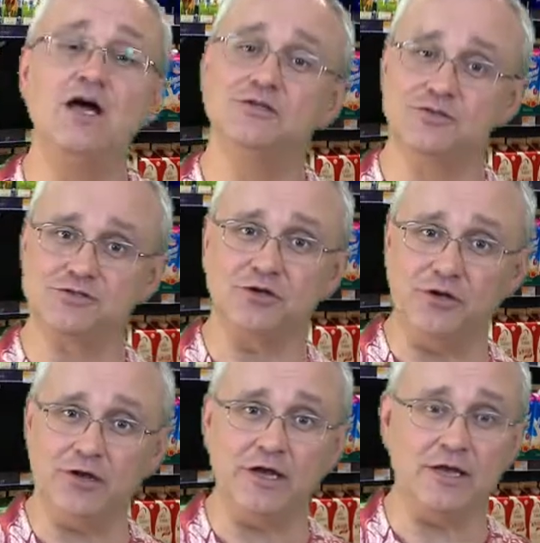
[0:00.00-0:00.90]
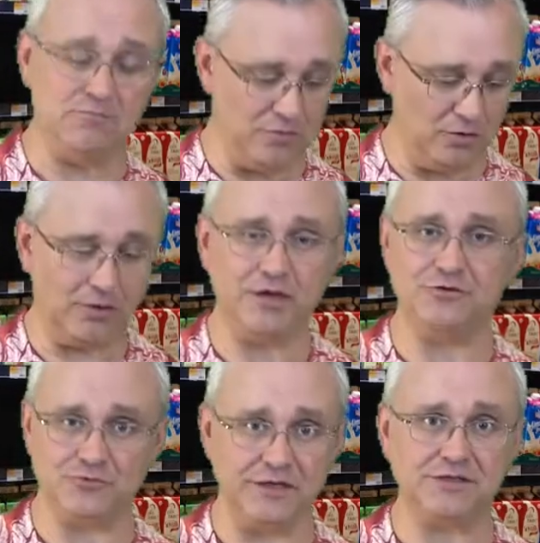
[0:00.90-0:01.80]
just so you can get milk and
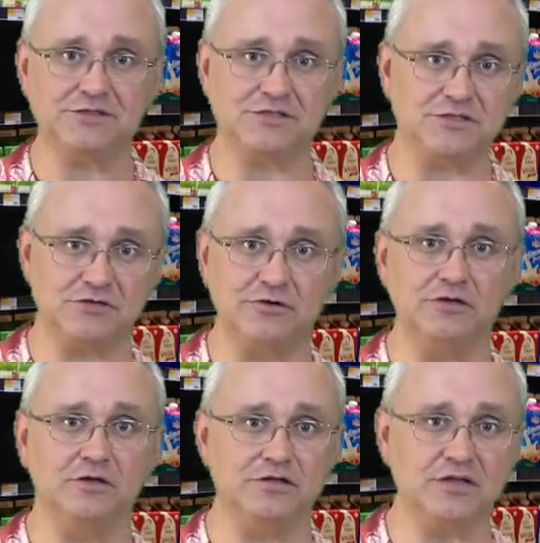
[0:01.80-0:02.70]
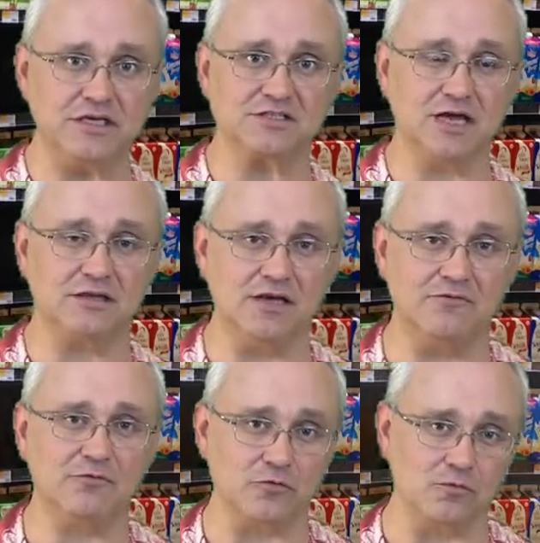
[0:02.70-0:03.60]
drinks and cereal and things like
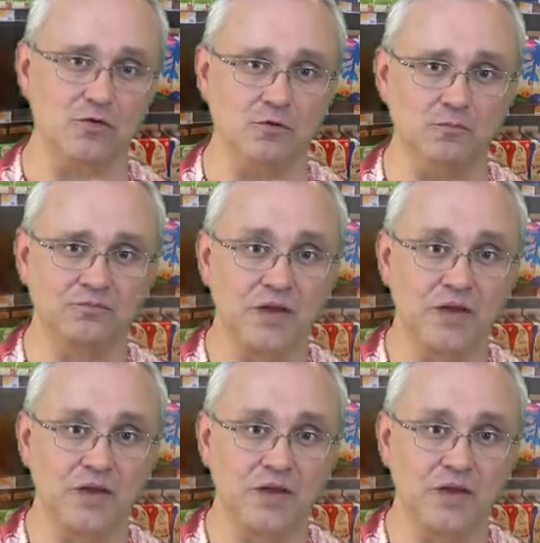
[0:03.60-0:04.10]
that for the room.